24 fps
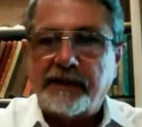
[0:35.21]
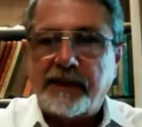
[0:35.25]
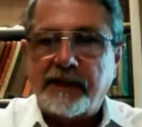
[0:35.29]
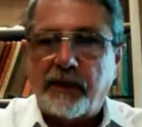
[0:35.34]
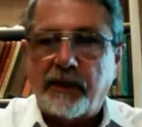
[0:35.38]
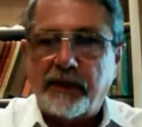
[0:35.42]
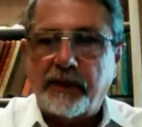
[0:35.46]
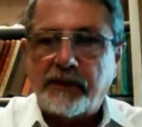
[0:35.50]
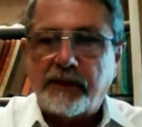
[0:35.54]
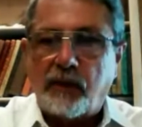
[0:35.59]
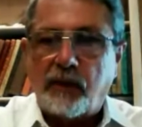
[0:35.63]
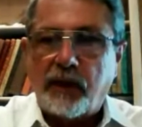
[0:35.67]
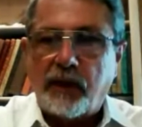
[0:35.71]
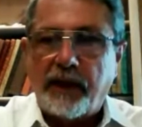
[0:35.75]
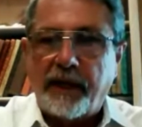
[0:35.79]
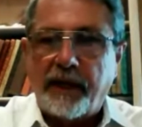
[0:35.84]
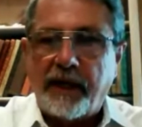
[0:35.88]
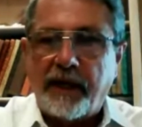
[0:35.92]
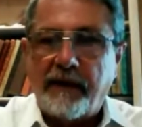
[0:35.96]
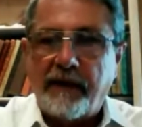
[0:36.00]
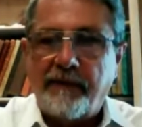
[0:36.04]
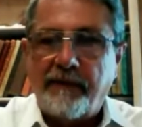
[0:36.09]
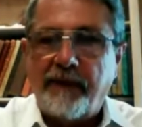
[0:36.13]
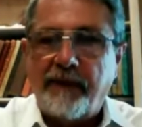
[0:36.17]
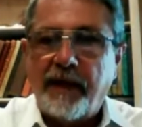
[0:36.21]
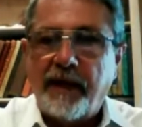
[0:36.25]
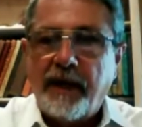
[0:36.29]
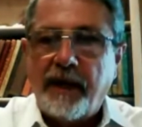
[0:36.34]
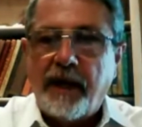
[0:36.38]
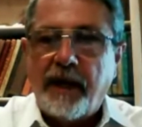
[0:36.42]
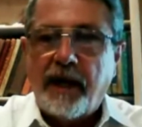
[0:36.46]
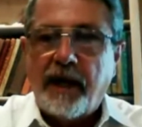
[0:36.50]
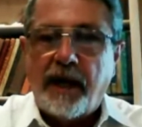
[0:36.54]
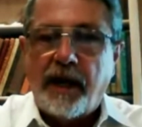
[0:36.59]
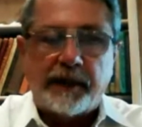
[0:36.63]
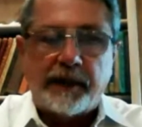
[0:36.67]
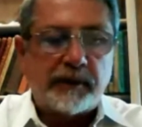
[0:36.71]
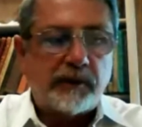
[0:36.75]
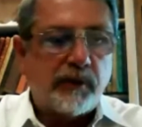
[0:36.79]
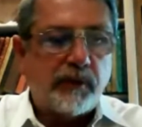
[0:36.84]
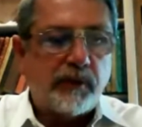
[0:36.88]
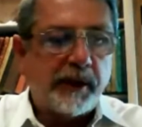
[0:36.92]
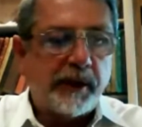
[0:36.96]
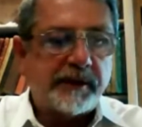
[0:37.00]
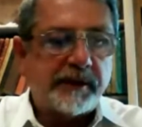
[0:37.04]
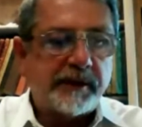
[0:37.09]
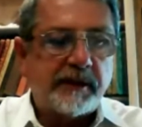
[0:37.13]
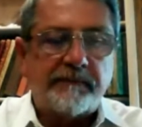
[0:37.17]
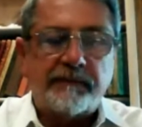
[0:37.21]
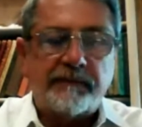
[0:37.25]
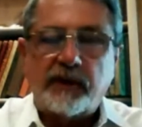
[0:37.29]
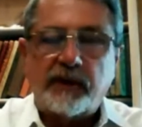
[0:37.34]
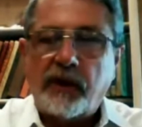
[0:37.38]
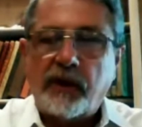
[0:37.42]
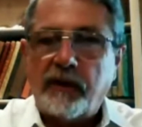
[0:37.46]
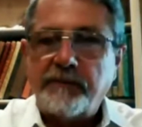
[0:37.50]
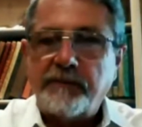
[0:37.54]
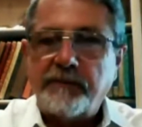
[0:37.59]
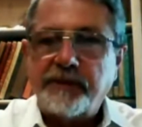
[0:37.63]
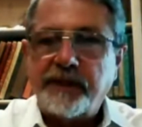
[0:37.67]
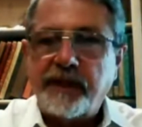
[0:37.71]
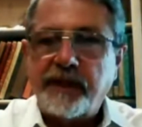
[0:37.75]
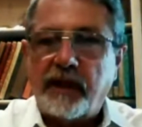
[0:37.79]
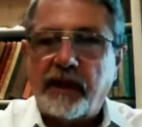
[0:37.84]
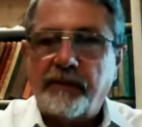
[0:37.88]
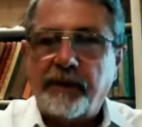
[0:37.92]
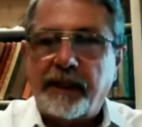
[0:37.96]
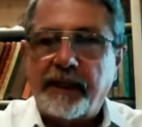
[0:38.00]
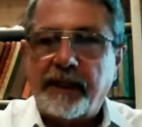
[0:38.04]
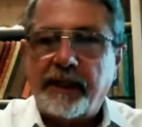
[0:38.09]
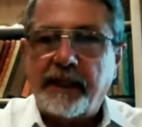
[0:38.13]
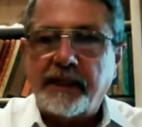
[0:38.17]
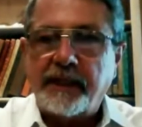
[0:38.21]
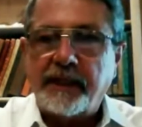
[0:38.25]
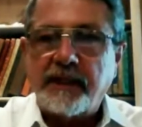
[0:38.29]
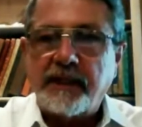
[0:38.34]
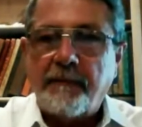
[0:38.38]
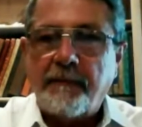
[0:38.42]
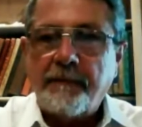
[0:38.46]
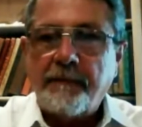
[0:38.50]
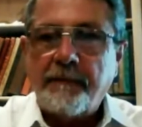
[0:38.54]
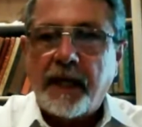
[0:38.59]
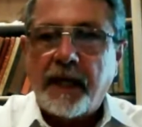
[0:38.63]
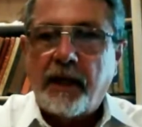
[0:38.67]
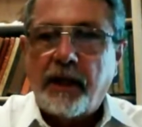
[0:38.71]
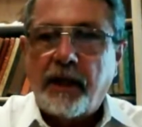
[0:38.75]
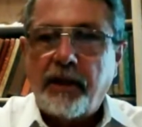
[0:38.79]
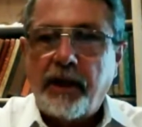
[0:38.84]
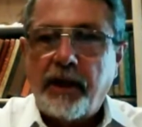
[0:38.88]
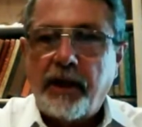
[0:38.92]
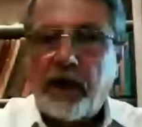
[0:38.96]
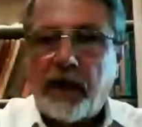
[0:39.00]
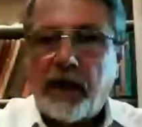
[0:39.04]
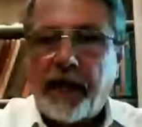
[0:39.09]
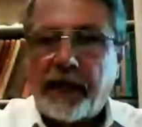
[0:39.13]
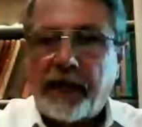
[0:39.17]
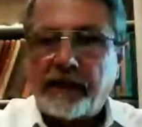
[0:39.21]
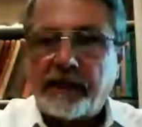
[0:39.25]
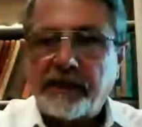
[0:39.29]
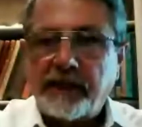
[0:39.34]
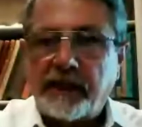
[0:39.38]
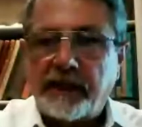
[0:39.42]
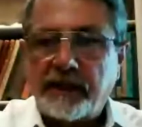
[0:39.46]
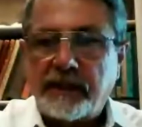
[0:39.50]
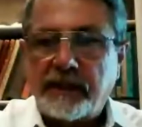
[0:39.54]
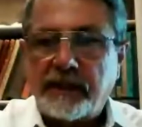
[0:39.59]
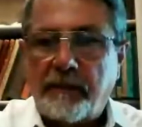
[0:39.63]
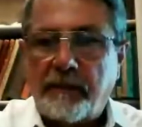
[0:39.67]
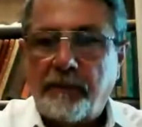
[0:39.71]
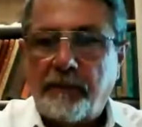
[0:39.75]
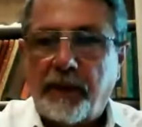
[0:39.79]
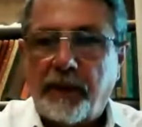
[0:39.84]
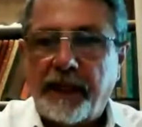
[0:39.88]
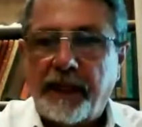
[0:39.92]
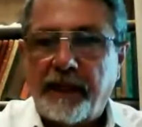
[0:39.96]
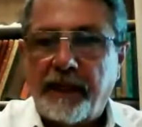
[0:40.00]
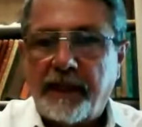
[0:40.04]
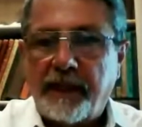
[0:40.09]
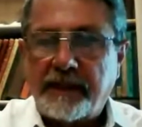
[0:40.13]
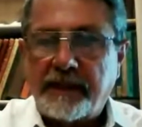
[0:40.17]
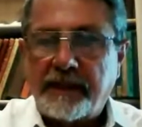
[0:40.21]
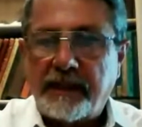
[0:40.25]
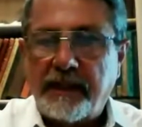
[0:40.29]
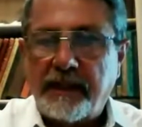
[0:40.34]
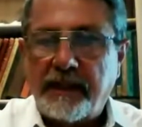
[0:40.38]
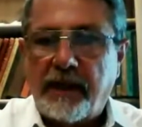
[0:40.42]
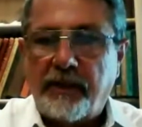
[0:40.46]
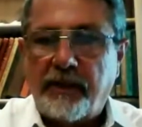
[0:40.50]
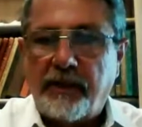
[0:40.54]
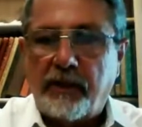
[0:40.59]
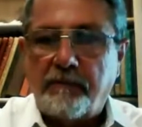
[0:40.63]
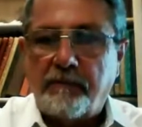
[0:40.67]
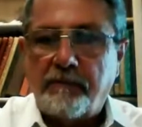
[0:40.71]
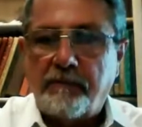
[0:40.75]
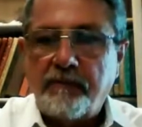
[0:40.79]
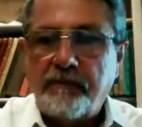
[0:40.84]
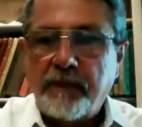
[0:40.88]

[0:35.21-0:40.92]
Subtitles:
So it's really kind of a twist of terms there, because they're actually somebody that's another